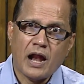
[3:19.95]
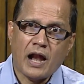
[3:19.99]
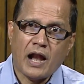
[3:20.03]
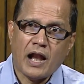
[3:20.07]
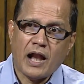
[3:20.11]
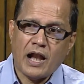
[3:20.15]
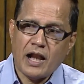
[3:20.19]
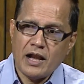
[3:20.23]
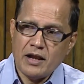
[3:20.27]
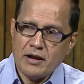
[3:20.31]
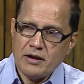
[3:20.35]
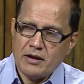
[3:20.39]

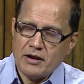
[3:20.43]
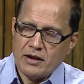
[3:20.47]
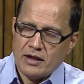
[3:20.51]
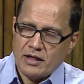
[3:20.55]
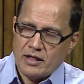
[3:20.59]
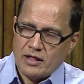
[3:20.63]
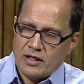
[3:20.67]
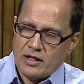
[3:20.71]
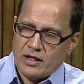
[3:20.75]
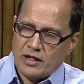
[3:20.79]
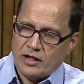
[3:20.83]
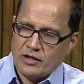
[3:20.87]
and
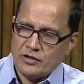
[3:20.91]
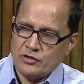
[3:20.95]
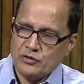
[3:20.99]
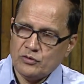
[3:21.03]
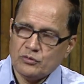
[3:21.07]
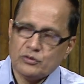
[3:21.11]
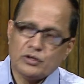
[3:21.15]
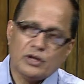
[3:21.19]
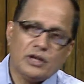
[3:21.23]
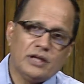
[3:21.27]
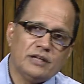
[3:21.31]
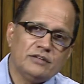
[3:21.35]

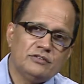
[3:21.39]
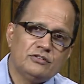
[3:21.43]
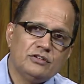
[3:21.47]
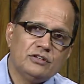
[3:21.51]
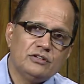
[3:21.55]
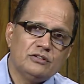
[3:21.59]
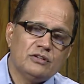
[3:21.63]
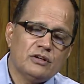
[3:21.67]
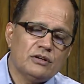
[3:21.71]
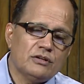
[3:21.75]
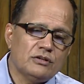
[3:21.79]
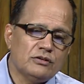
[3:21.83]

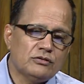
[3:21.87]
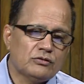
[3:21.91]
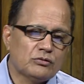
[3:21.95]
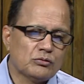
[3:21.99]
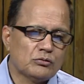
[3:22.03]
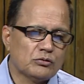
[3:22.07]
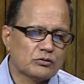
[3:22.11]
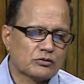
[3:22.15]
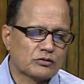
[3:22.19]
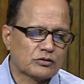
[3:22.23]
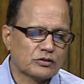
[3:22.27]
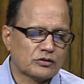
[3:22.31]
utilizing the
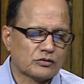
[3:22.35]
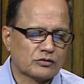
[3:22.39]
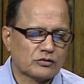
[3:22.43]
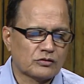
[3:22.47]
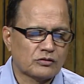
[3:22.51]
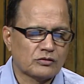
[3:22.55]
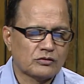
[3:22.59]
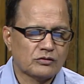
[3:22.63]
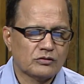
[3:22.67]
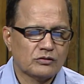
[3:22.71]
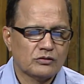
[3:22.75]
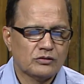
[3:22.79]

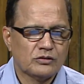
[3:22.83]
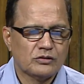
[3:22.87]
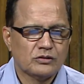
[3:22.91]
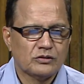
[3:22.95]
resources.